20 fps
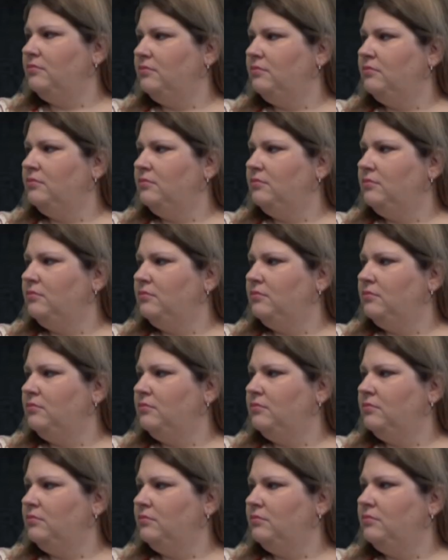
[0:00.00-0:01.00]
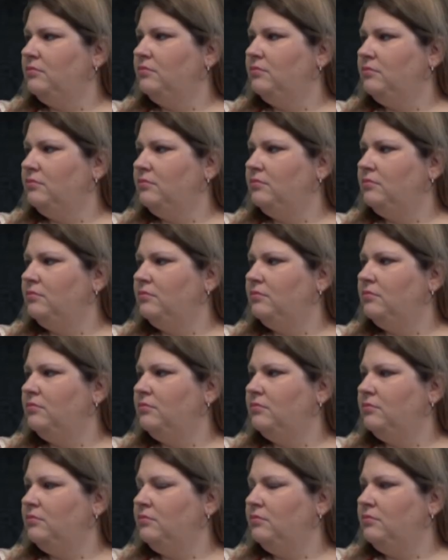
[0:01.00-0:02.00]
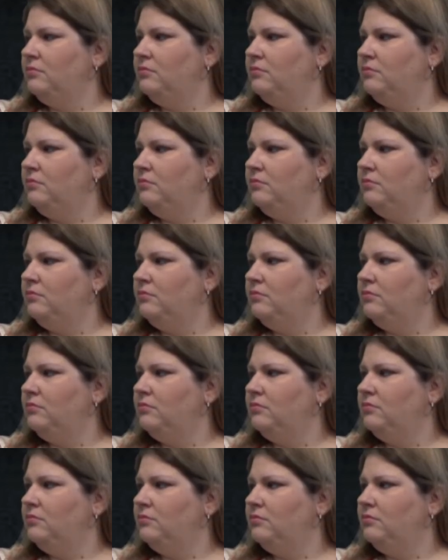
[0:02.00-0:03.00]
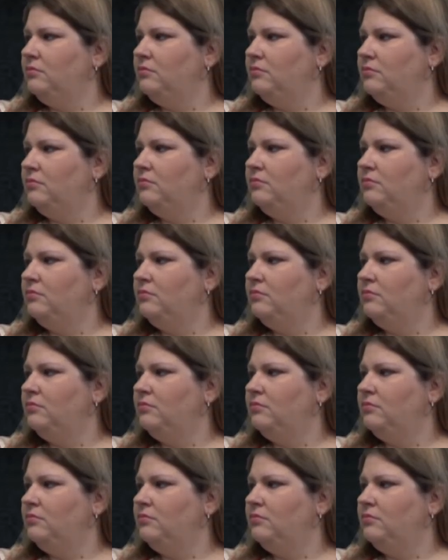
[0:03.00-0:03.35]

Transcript: No words are spoken by the person on screen.